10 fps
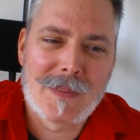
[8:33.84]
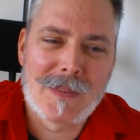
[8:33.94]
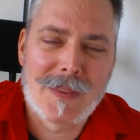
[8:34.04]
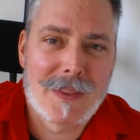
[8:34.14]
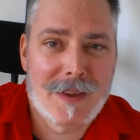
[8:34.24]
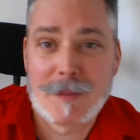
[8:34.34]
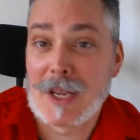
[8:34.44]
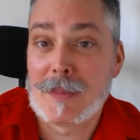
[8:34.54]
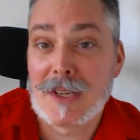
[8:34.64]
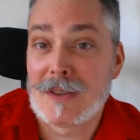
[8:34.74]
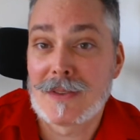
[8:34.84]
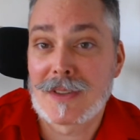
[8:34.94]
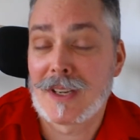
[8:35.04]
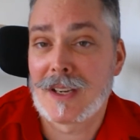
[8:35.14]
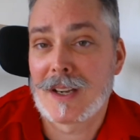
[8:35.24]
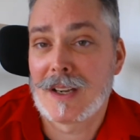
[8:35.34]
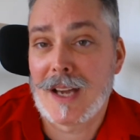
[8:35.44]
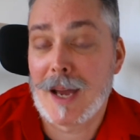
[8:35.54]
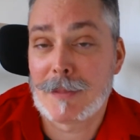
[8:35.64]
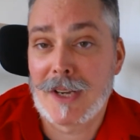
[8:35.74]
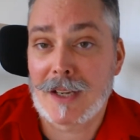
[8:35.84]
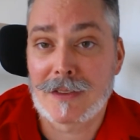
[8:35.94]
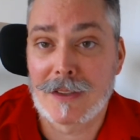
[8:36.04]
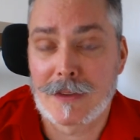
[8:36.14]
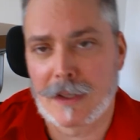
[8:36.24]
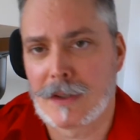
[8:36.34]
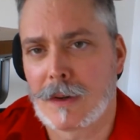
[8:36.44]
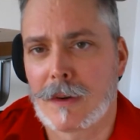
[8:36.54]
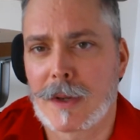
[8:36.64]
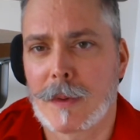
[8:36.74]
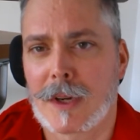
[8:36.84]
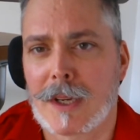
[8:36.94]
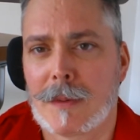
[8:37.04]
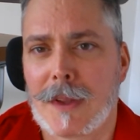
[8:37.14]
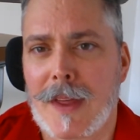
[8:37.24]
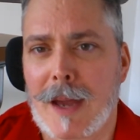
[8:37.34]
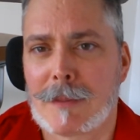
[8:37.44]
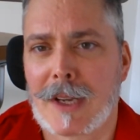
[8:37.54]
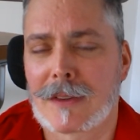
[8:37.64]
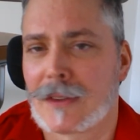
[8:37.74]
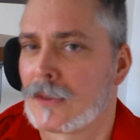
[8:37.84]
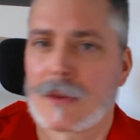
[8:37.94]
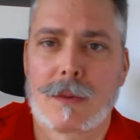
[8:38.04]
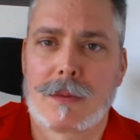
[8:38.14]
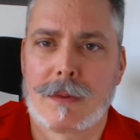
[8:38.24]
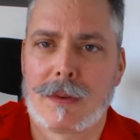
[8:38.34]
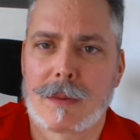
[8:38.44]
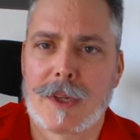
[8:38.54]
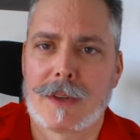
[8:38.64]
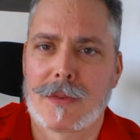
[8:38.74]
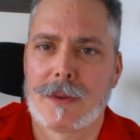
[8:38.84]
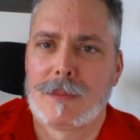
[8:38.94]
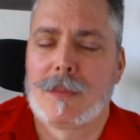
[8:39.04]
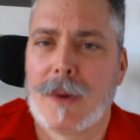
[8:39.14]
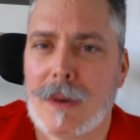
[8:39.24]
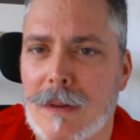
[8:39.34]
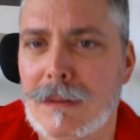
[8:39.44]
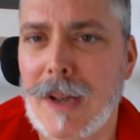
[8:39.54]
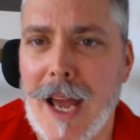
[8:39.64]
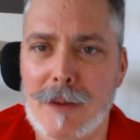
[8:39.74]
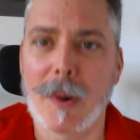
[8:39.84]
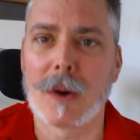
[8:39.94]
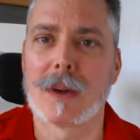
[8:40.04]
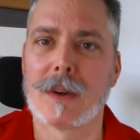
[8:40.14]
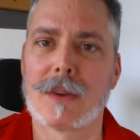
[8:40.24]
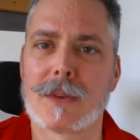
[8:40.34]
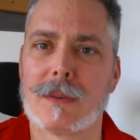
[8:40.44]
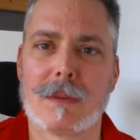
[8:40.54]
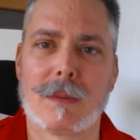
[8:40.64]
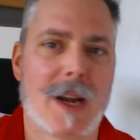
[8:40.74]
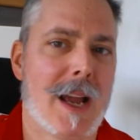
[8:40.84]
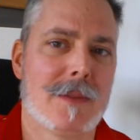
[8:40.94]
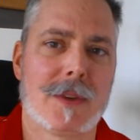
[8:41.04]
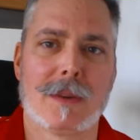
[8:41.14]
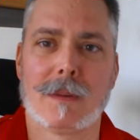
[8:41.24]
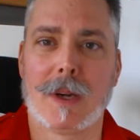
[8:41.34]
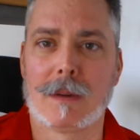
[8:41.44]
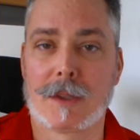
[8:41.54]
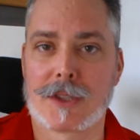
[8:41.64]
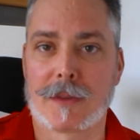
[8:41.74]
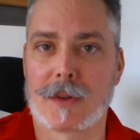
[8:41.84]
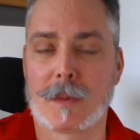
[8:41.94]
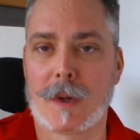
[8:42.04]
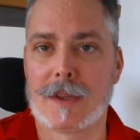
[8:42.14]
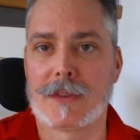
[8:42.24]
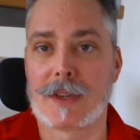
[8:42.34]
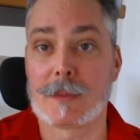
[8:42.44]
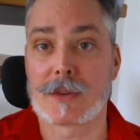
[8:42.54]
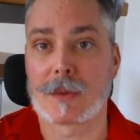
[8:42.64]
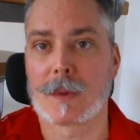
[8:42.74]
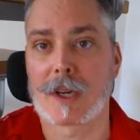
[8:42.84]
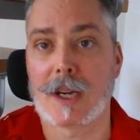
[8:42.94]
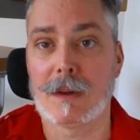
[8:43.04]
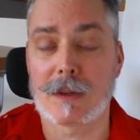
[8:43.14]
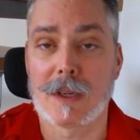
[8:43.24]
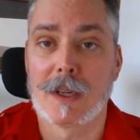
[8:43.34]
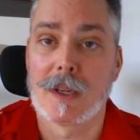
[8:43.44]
They may be using AppNexus, and you're already working with AppNexus through 3 different ad partners, and what have you. Whichever one seems to work out,